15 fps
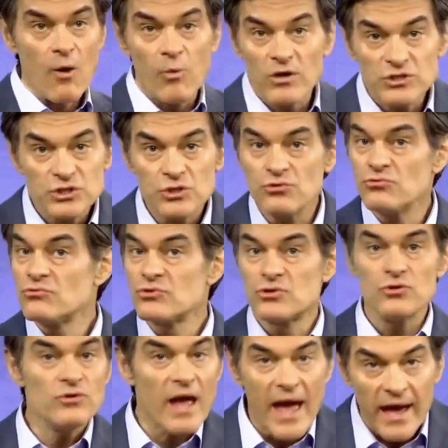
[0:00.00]
I want you
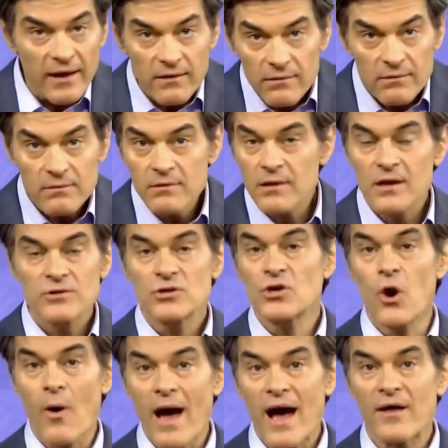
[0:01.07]
today
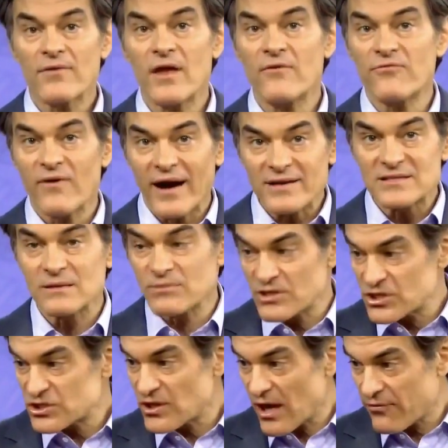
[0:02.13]
to go out and find some
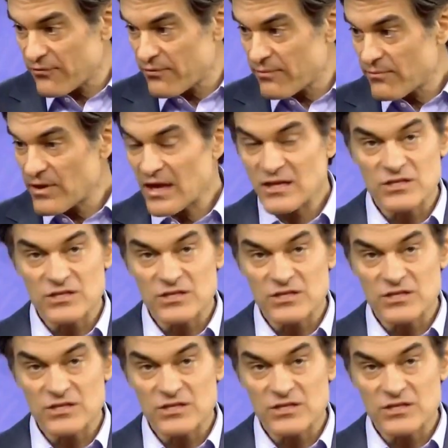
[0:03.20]
of this stuff.